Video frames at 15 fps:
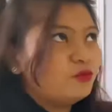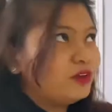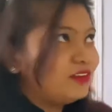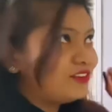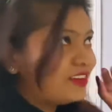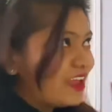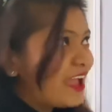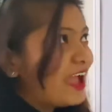
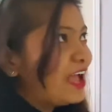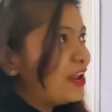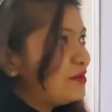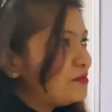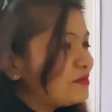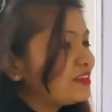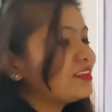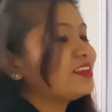which
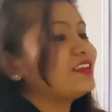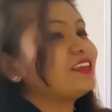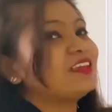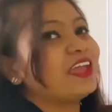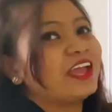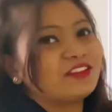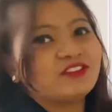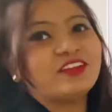helps
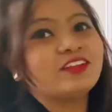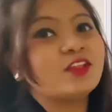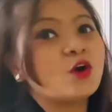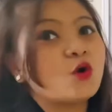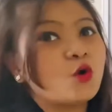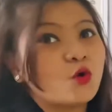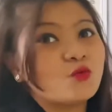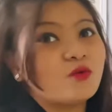catching
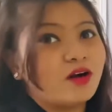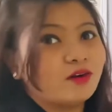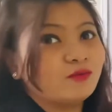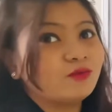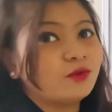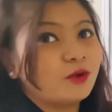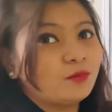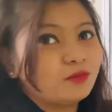the
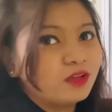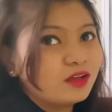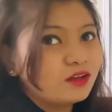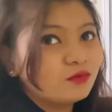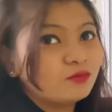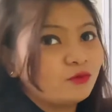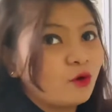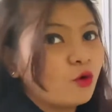ova from the
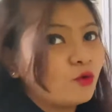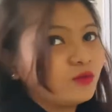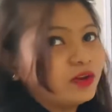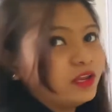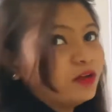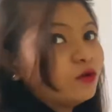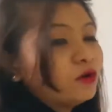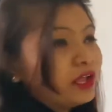
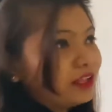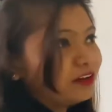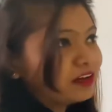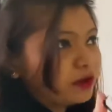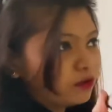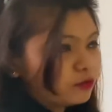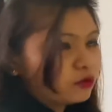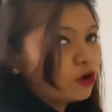ovary at the
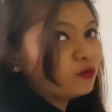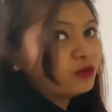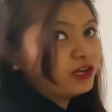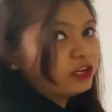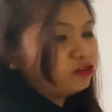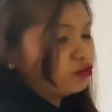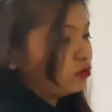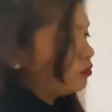time of the ovulation.